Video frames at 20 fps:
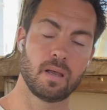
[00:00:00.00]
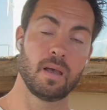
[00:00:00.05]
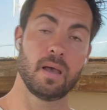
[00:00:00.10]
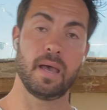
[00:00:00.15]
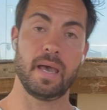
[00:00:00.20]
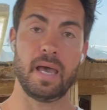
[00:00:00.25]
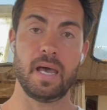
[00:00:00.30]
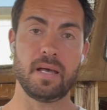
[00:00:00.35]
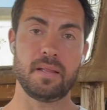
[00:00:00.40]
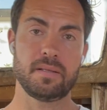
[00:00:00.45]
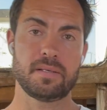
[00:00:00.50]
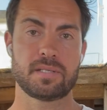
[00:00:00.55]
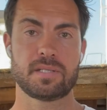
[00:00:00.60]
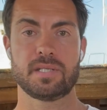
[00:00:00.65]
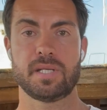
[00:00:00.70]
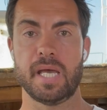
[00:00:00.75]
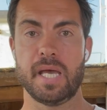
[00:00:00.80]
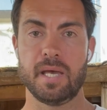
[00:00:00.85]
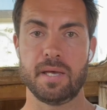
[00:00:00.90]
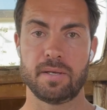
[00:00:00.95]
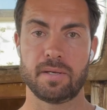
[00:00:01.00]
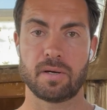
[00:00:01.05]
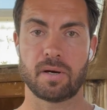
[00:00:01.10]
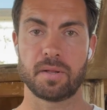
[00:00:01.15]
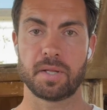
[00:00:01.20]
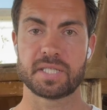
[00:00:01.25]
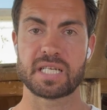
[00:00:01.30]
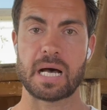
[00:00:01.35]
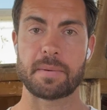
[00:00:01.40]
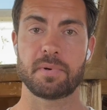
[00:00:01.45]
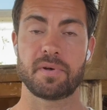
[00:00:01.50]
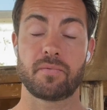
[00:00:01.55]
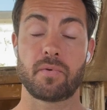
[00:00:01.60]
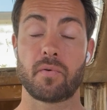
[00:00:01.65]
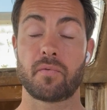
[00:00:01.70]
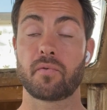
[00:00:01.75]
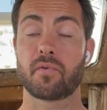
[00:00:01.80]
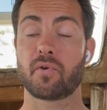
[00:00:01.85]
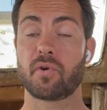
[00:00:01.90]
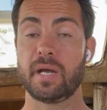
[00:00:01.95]
And staying on the topic
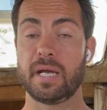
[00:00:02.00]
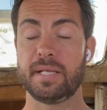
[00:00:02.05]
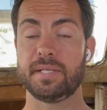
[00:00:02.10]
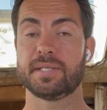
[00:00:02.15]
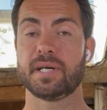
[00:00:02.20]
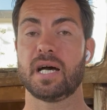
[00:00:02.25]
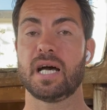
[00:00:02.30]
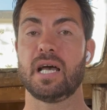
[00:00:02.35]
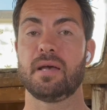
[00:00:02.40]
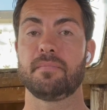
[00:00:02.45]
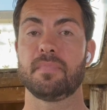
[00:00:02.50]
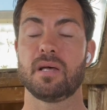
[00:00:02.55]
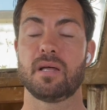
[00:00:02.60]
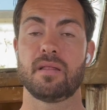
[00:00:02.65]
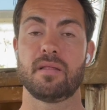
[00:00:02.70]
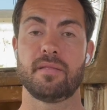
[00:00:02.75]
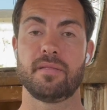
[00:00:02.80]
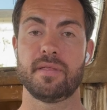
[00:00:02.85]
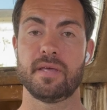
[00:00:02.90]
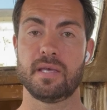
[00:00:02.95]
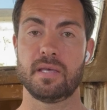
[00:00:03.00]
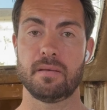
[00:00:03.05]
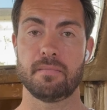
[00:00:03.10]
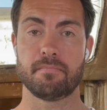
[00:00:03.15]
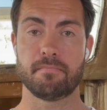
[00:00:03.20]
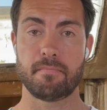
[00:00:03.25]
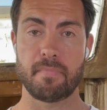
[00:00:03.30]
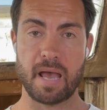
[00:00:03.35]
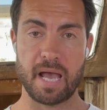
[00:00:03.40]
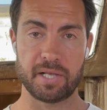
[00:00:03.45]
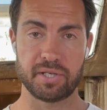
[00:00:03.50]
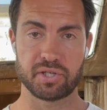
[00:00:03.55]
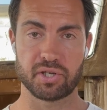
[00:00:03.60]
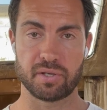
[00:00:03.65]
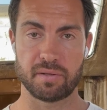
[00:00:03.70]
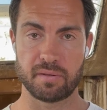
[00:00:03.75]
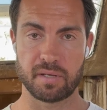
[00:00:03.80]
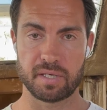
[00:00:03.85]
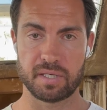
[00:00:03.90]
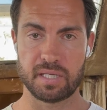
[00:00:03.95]
of crane time, the
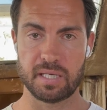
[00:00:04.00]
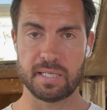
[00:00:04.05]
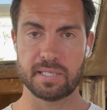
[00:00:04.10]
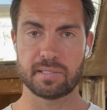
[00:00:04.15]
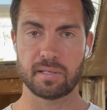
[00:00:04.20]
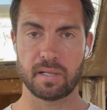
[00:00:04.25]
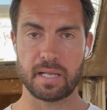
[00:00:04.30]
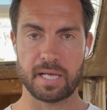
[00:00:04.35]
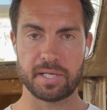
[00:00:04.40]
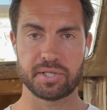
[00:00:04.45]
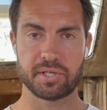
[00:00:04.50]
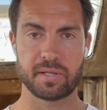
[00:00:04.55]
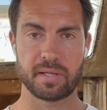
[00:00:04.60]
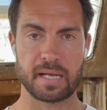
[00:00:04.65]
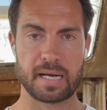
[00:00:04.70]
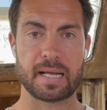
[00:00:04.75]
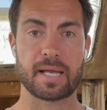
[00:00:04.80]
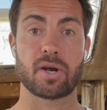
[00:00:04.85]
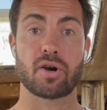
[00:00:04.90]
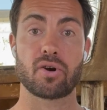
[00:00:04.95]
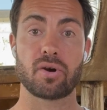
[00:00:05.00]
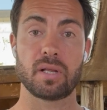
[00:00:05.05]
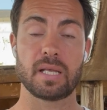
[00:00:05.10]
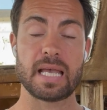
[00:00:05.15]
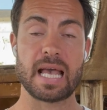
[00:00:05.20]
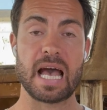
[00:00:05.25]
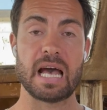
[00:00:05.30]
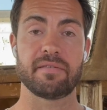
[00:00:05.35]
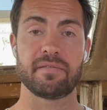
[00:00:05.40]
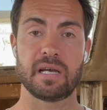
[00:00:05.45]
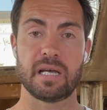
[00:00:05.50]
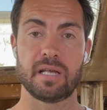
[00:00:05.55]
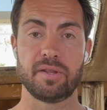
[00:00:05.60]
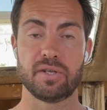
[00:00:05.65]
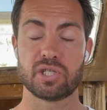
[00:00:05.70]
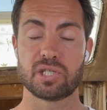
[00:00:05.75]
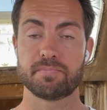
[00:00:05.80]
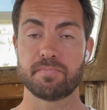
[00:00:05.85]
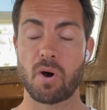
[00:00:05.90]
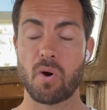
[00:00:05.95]
engine, the diesel engine that I currently have in
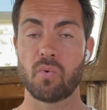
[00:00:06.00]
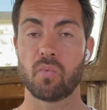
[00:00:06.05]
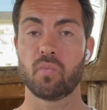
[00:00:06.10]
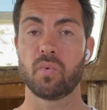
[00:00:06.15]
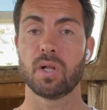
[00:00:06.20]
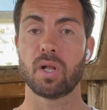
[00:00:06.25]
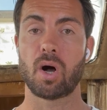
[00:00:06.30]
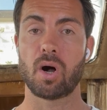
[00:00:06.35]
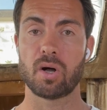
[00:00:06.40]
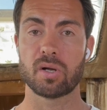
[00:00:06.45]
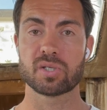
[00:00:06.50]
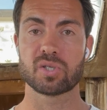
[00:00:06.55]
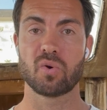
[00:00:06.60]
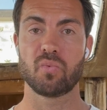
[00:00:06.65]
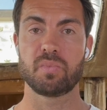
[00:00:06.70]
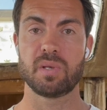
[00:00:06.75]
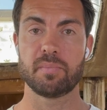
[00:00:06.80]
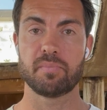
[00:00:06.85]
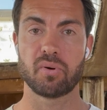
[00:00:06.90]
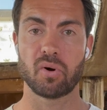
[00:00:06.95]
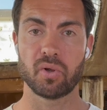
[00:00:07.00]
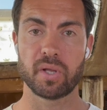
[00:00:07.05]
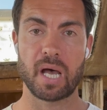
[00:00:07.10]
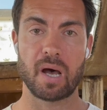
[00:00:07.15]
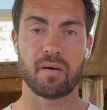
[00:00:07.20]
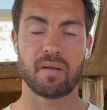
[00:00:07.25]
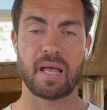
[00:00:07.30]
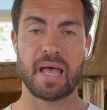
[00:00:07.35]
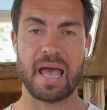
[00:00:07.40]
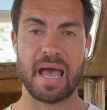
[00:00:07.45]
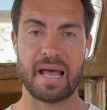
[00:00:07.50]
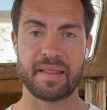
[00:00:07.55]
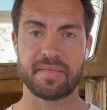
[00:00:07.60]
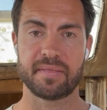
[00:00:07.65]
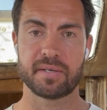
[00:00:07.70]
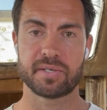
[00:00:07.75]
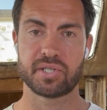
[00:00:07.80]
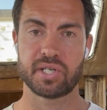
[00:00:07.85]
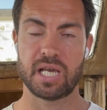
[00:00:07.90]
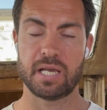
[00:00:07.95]
this boat, will also be pulled out at
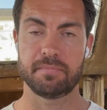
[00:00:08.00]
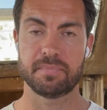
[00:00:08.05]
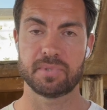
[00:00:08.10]
the same